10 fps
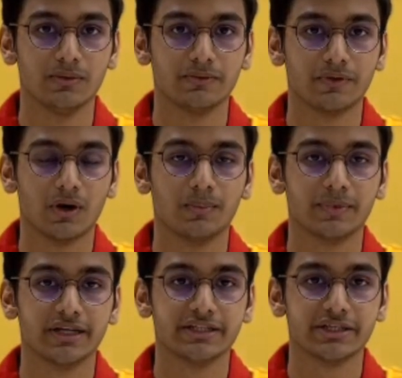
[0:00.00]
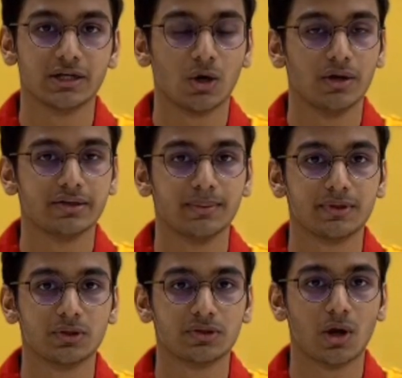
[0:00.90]
From teaching concepts
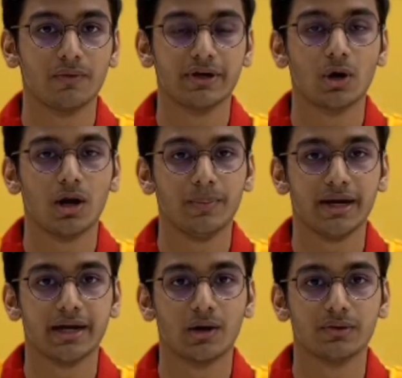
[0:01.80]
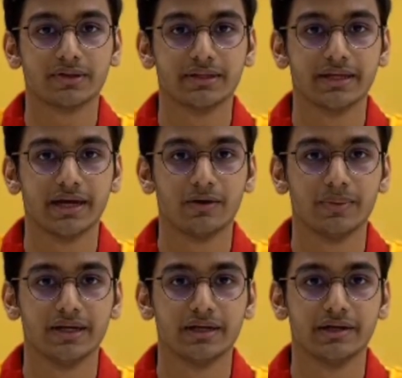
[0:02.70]
to solving all my doubts, they have
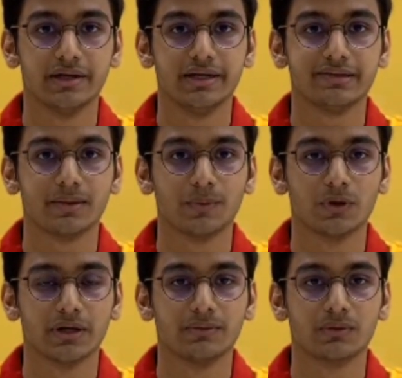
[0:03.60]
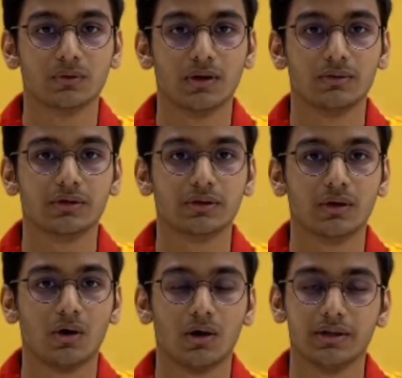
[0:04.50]
been really supportive throughout
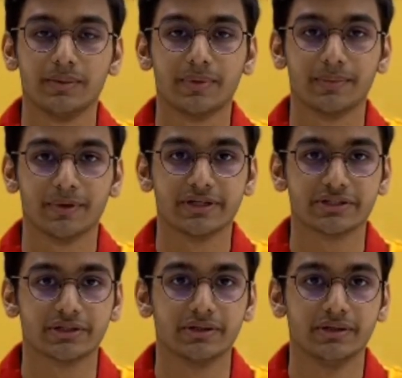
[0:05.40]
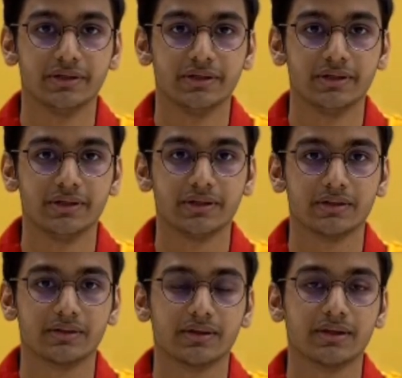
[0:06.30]
all the preparation.
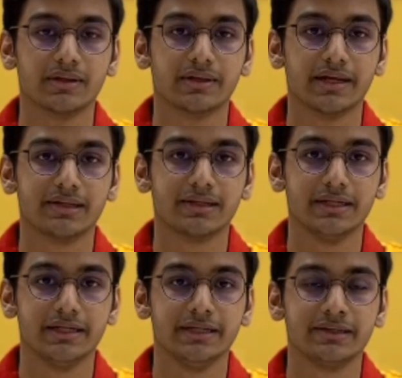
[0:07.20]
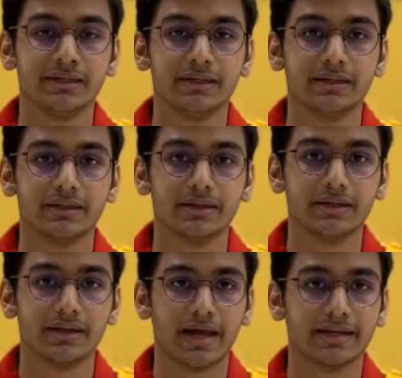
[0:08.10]
Test series
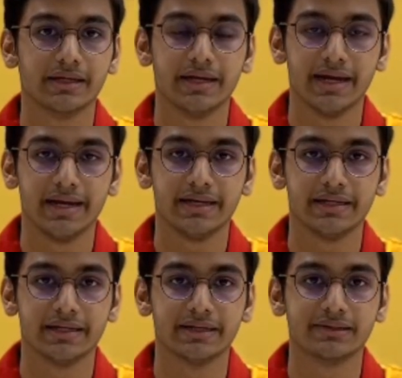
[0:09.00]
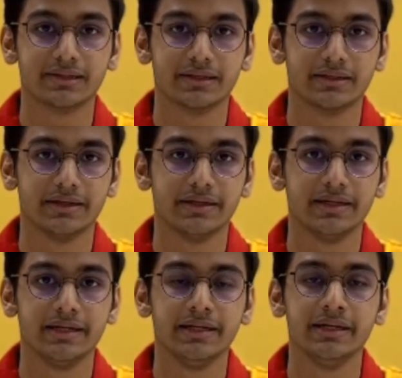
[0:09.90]
like the AITS
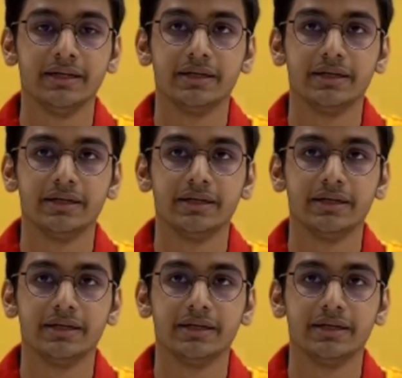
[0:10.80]
really